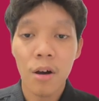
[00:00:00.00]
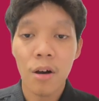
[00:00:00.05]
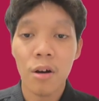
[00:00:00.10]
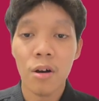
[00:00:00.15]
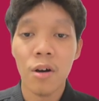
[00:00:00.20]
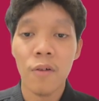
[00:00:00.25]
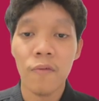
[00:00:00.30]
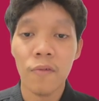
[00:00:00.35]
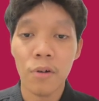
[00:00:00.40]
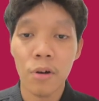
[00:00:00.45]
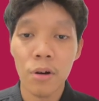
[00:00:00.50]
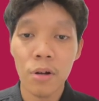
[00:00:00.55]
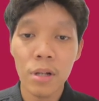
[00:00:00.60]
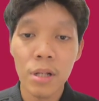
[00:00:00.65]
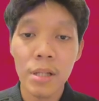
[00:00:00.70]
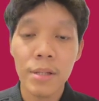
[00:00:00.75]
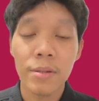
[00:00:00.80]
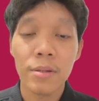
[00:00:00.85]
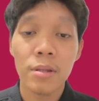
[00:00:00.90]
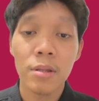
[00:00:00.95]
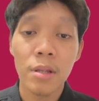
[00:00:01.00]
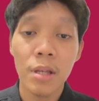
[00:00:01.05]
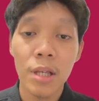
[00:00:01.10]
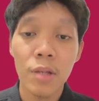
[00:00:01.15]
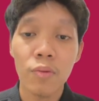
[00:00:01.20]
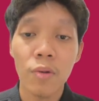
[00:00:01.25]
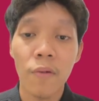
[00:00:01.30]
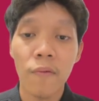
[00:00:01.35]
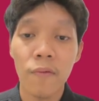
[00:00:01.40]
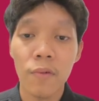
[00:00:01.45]
Overall,
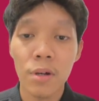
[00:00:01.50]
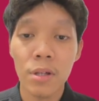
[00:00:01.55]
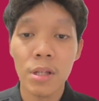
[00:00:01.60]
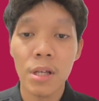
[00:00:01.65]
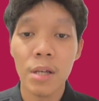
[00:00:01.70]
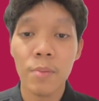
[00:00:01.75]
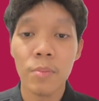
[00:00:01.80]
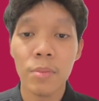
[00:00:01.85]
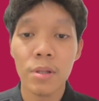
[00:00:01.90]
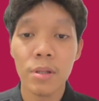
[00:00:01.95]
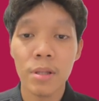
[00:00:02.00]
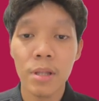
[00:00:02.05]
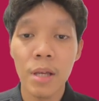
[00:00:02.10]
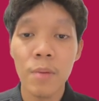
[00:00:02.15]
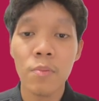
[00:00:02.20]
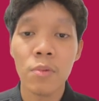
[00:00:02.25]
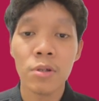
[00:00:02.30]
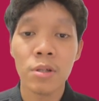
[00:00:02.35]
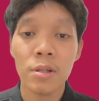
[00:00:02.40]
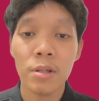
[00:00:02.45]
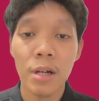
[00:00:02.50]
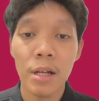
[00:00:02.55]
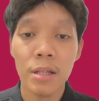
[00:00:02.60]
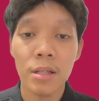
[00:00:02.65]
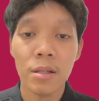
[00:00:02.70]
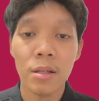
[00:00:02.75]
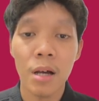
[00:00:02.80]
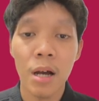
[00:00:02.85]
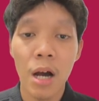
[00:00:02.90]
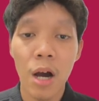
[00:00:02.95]
this workflow
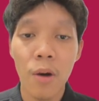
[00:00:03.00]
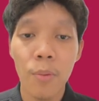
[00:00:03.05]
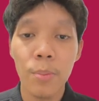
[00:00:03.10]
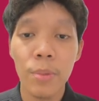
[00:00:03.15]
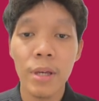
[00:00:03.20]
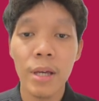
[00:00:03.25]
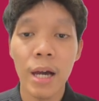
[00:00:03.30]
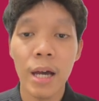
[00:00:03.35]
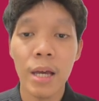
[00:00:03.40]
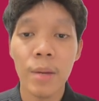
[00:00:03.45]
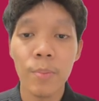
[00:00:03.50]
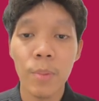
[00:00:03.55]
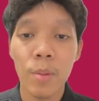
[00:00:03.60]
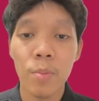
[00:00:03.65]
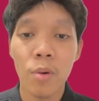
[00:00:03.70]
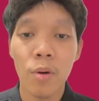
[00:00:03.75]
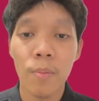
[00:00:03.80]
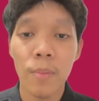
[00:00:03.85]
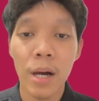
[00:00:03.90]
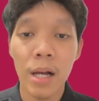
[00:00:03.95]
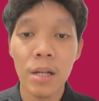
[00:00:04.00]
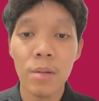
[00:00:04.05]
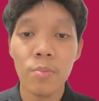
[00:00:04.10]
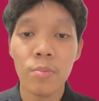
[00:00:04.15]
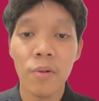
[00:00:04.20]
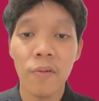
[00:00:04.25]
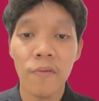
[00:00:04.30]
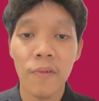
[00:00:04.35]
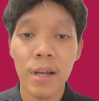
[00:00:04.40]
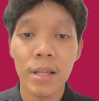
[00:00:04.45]
demonstrates how BIMB Mobile
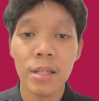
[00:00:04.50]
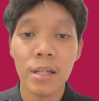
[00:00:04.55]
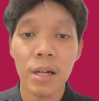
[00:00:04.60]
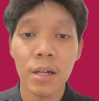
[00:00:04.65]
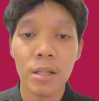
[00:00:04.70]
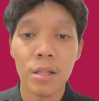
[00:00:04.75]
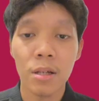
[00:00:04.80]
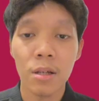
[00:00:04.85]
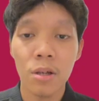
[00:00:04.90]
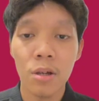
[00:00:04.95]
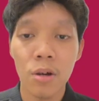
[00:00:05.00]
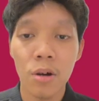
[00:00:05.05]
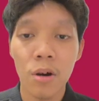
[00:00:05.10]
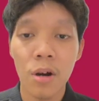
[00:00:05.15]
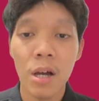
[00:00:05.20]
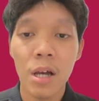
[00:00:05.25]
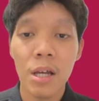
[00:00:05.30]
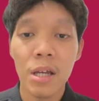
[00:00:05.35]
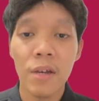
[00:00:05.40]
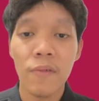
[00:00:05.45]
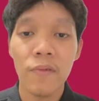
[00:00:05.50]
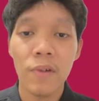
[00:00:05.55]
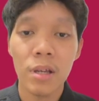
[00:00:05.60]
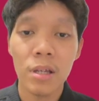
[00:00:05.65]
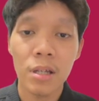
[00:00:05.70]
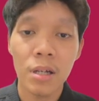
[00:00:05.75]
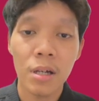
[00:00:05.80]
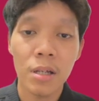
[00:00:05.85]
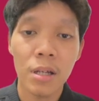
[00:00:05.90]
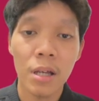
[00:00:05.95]
provides a secure,
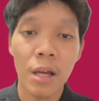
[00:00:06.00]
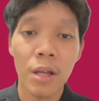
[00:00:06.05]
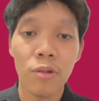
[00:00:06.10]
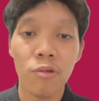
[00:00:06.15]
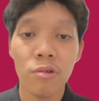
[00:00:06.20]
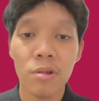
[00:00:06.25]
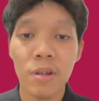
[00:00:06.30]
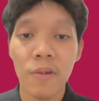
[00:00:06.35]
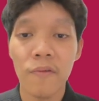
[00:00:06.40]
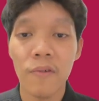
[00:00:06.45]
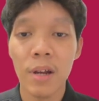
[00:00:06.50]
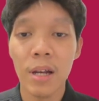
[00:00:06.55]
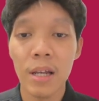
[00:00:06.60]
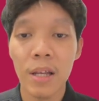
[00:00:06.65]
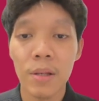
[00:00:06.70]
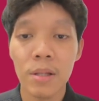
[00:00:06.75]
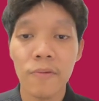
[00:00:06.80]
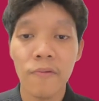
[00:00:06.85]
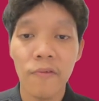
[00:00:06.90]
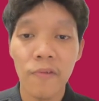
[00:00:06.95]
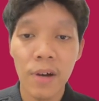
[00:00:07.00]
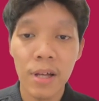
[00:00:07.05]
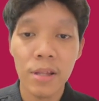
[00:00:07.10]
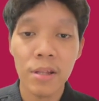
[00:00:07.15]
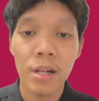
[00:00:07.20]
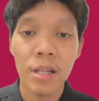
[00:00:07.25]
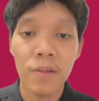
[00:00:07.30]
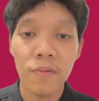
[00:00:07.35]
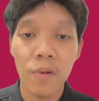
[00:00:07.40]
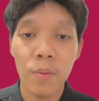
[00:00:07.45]
efficient, and user-friendly
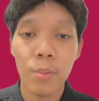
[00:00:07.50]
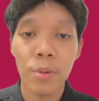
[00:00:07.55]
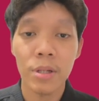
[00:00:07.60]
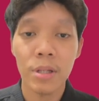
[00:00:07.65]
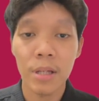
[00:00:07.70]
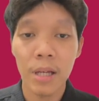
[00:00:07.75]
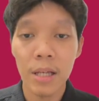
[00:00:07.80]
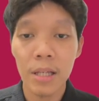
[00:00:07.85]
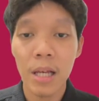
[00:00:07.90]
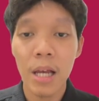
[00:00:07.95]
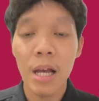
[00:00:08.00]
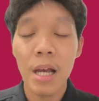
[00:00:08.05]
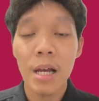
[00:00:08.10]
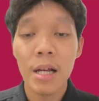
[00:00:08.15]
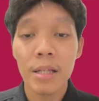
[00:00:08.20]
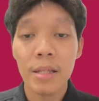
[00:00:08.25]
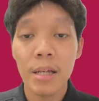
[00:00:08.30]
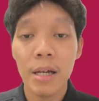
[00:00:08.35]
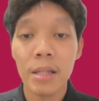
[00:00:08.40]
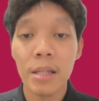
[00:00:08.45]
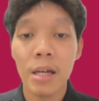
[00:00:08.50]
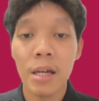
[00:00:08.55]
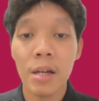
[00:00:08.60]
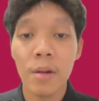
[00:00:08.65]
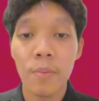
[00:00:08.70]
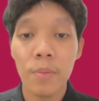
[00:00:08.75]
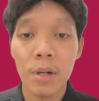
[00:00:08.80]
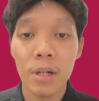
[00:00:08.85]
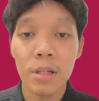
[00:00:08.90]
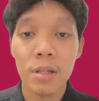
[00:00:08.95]
fund transfer process that
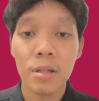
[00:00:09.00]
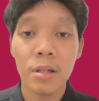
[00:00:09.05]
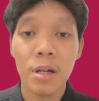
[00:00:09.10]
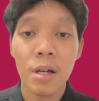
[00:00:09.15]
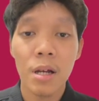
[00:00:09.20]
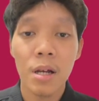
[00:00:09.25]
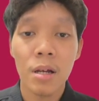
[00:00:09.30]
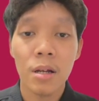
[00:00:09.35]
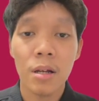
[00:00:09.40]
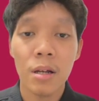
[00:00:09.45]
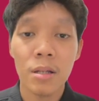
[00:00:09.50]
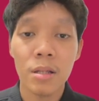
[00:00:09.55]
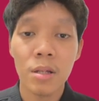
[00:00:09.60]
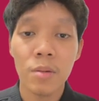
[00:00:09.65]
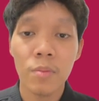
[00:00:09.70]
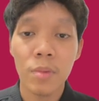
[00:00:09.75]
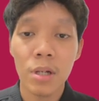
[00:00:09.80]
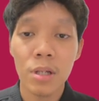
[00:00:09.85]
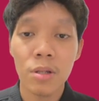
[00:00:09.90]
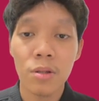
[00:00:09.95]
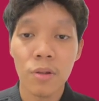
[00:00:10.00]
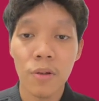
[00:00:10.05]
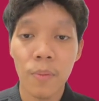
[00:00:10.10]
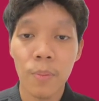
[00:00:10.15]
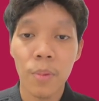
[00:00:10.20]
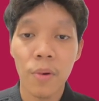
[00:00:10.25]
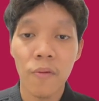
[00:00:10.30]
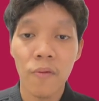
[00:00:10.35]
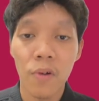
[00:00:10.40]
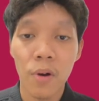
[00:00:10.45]
enables customers to
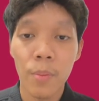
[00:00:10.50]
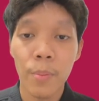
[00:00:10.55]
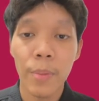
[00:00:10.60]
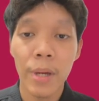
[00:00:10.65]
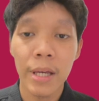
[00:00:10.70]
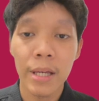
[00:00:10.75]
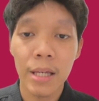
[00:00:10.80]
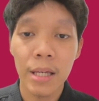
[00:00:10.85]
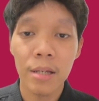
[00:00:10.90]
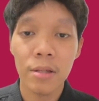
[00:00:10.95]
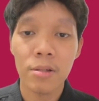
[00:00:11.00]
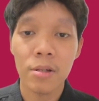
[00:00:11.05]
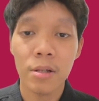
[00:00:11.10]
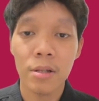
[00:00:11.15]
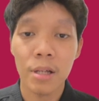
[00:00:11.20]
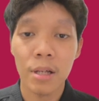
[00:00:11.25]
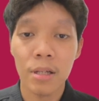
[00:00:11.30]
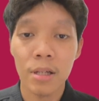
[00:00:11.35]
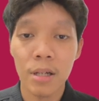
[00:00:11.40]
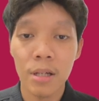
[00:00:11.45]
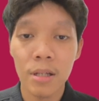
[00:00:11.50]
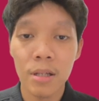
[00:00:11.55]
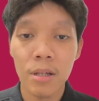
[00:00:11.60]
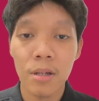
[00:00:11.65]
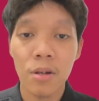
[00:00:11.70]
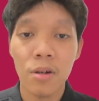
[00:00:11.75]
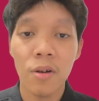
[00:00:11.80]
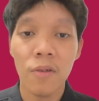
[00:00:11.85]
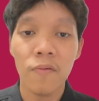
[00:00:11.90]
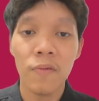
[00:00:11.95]
perform banking
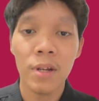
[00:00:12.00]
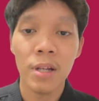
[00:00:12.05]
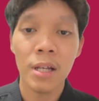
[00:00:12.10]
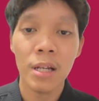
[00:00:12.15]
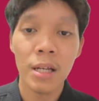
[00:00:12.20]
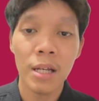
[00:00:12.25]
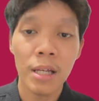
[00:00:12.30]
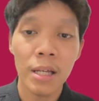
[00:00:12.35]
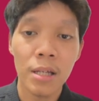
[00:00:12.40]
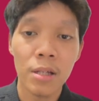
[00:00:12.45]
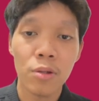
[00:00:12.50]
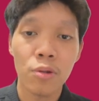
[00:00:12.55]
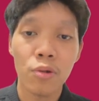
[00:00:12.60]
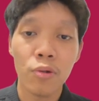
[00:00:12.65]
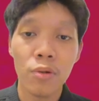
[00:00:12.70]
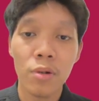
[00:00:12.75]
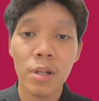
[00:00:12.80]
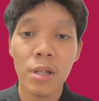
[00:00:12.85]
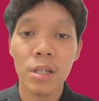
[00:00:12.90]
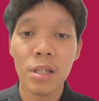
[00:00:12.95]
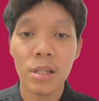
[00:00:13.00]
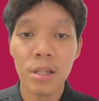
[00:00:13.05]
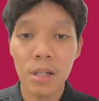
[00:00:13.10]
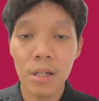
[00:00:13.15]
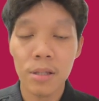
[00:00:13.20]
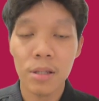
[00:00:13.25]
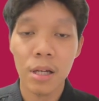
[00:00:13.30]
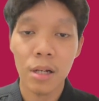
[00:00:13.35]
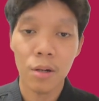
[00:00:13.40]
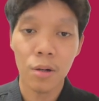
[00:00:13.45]
transactions conveniently through
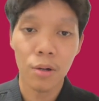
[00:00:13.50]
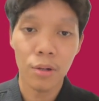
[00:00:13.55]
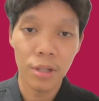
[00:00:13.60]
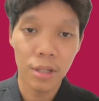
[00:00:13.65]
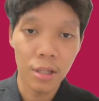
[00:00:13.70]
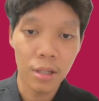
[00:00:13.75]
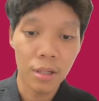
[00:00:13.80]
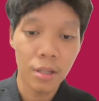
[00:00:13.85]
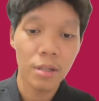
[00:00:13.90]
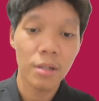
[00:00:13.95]
digital technology.